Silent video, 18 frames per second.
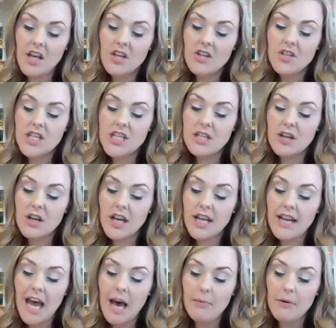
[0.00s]
She took
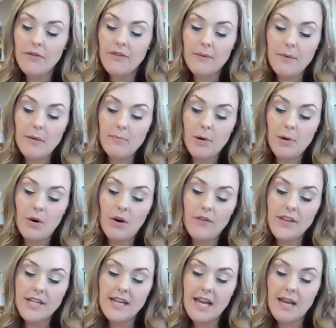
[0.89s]
an apple from the bowl
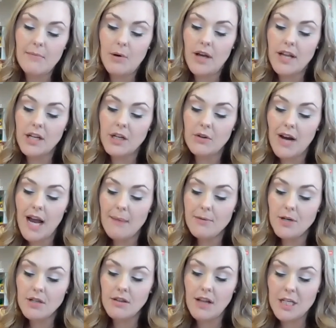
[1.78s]
on the table and
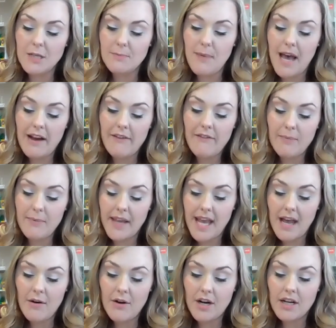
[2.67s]
grabbed her lunch bag from the
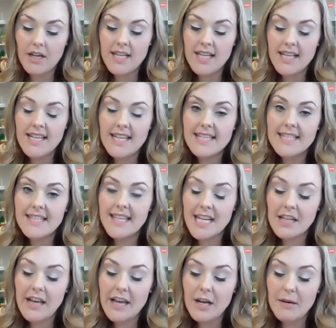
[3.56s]
counter. See
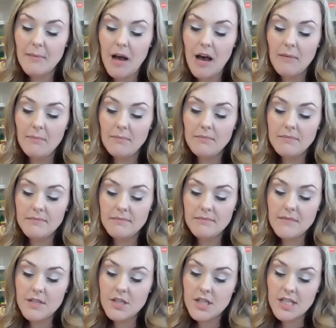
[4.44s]
you later, Mom,
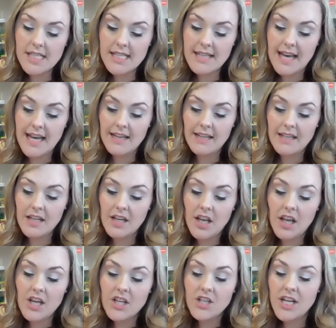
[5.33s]
she said.
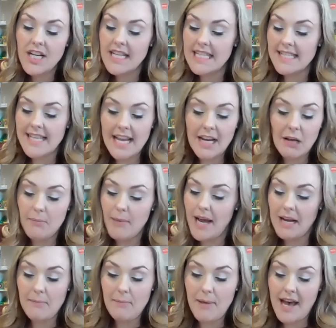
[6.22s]
She didn't say
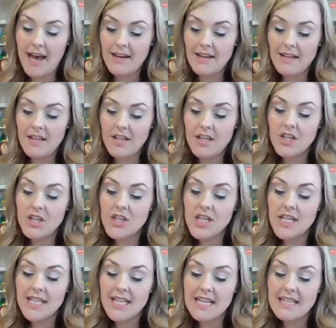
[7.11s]
goodbye to Bat.
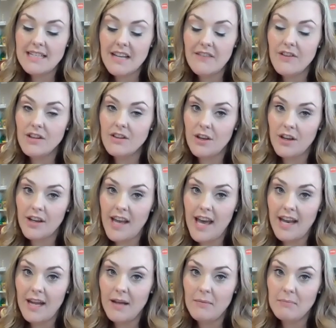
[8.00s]
She didn't even look
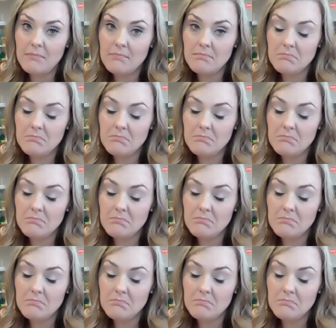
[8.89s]
at him.